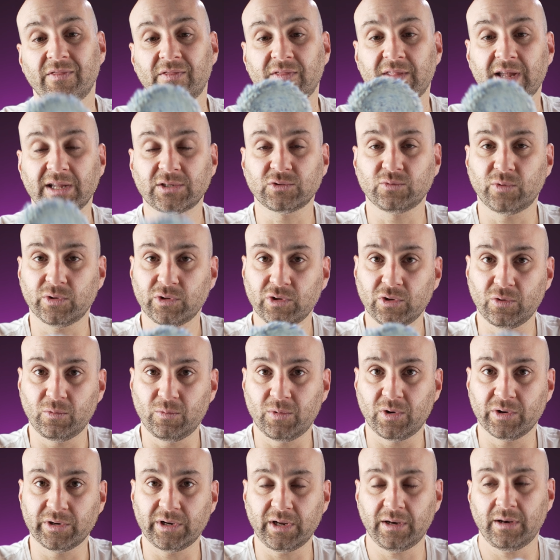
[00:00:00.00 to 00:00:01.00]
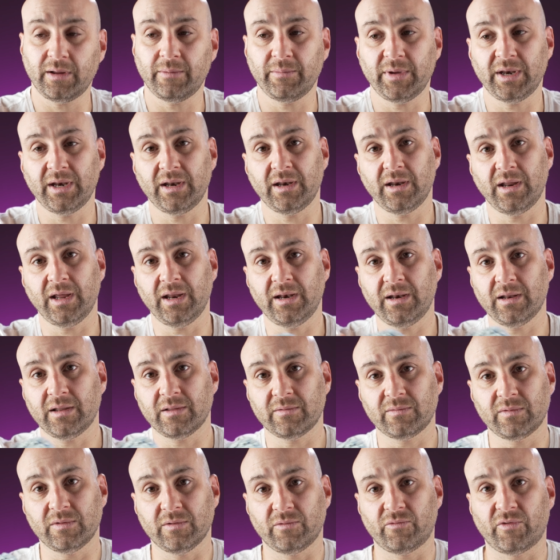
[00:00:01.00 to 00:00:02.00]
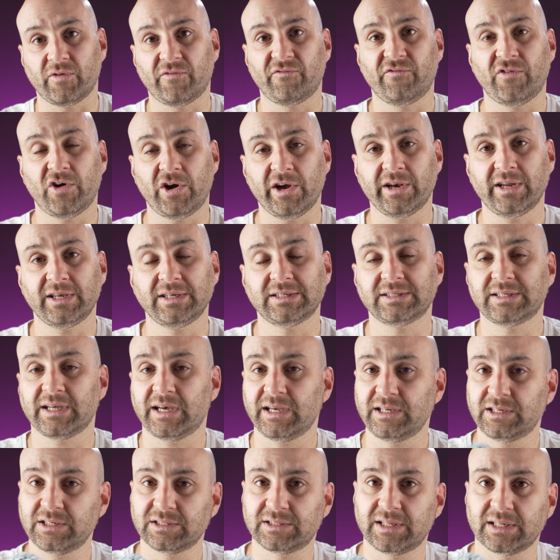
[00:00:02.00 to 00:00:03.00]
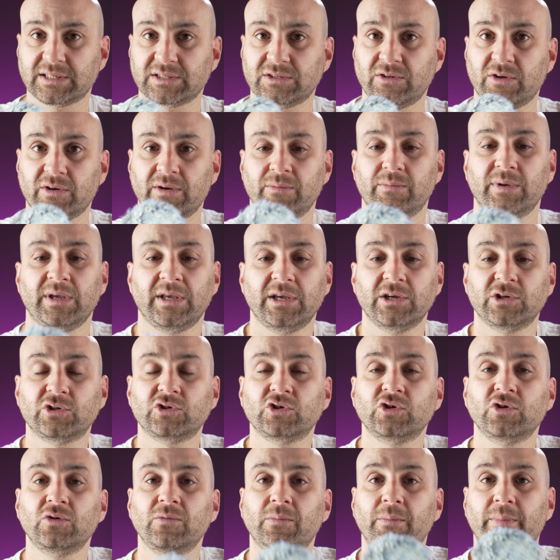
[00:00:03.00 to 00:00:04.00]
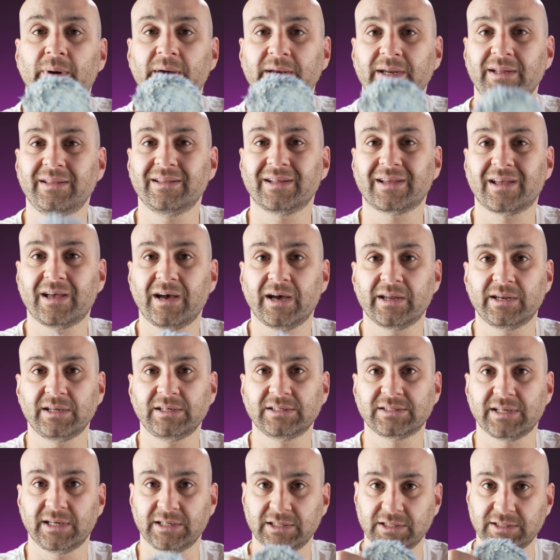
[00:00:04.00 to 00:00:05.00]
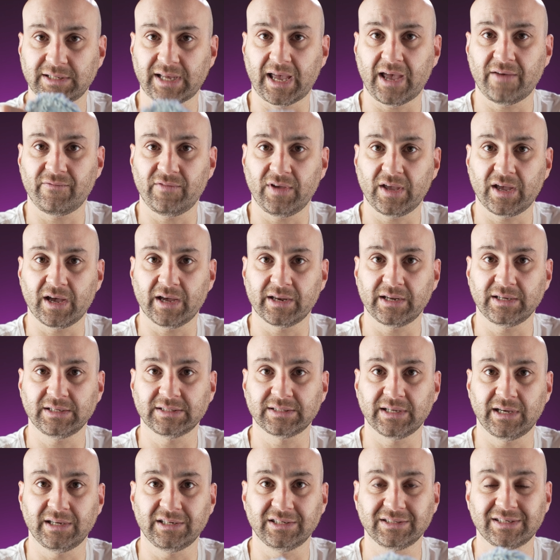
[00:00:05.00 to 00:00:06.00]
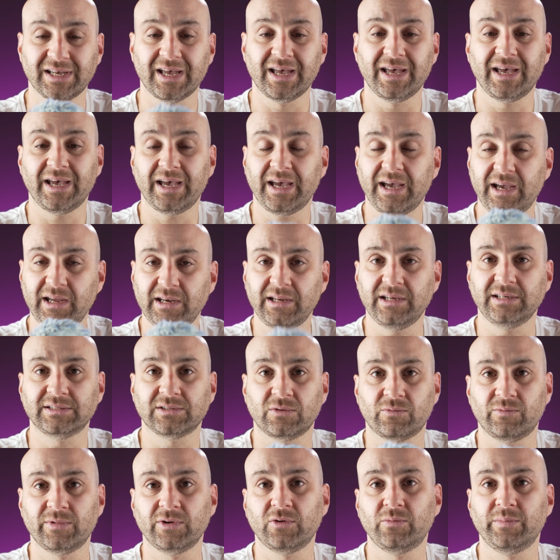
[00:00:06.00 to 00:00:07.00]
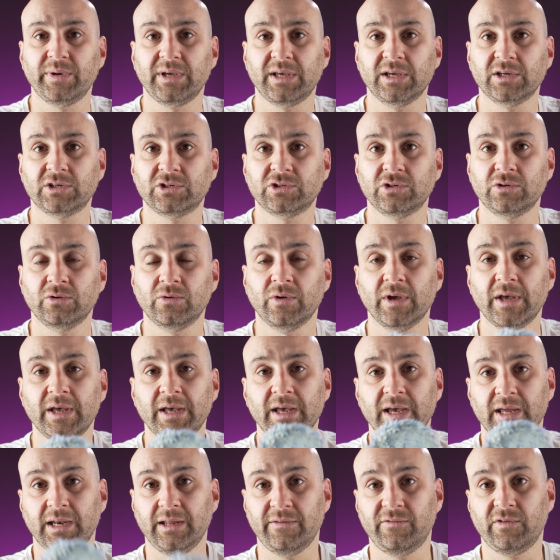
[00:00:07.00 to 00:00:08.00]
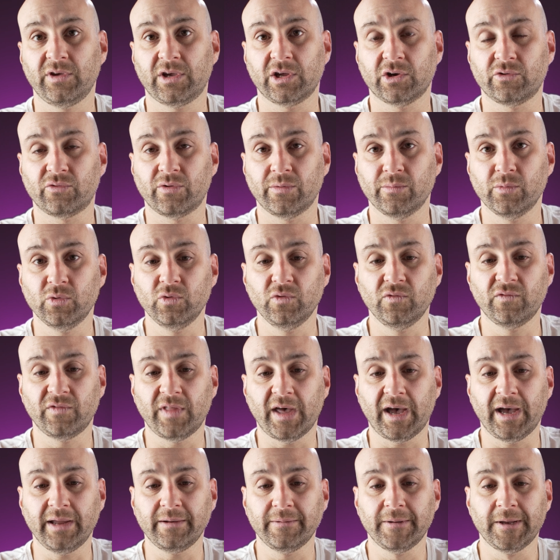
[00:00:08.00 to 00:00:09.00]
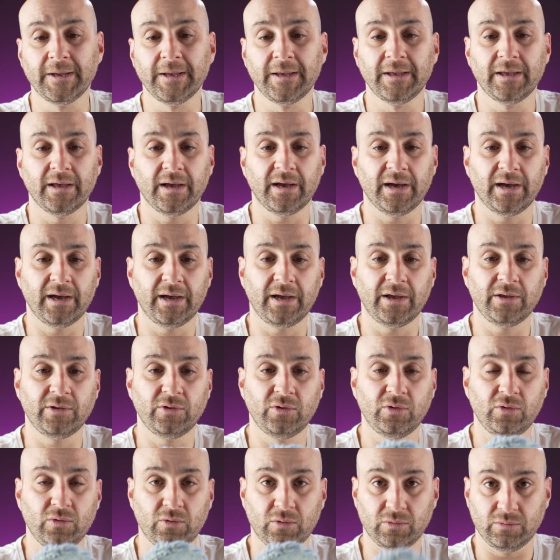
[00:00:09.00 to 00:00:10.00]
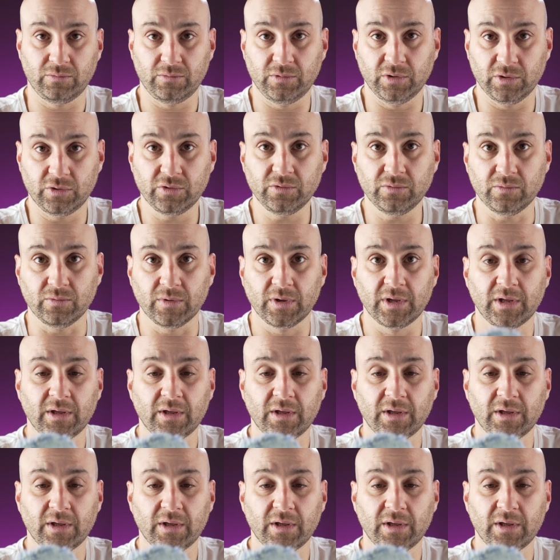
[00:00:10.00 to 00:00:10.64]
That's what you want. In the refining stages, that's not a big issue, but in the cutting stages, heavy cutting stages, heat is a real big issue, and if you can remove that, you do.